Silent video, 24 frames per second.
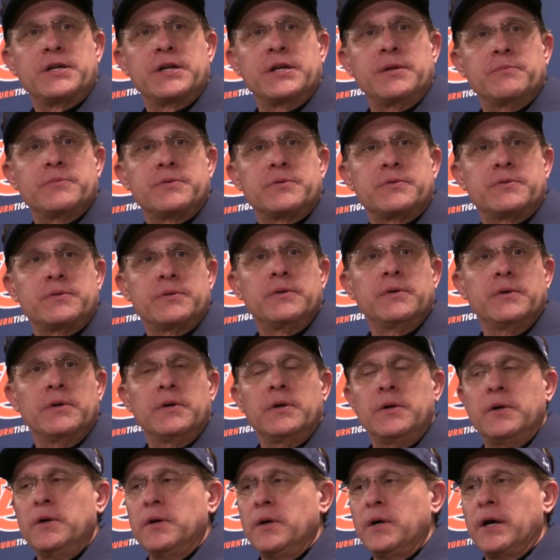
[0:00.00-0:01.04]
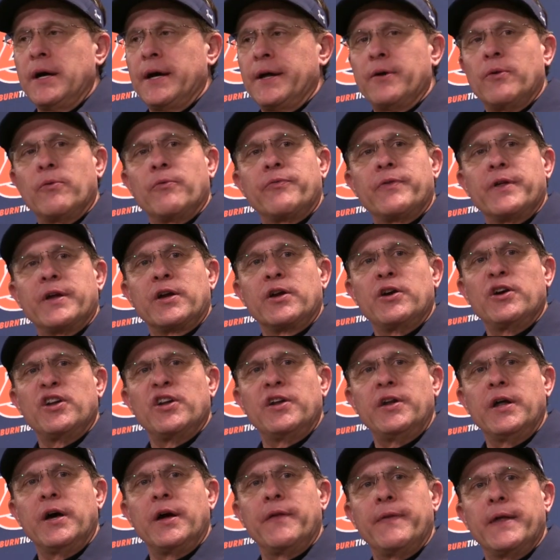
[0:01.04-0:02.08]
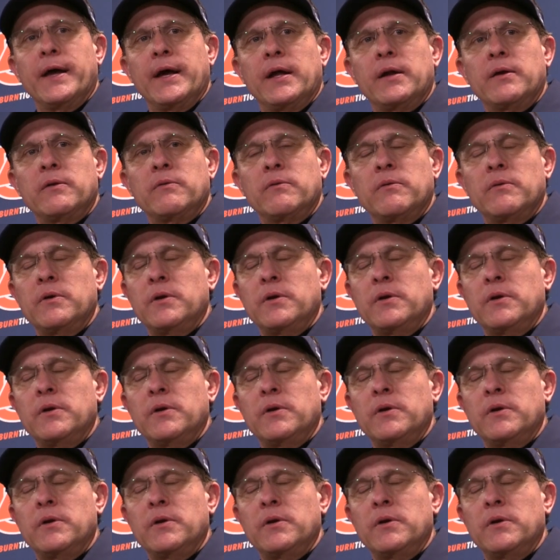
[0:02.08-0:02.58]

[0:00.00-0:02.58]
teams I don't think could have done that.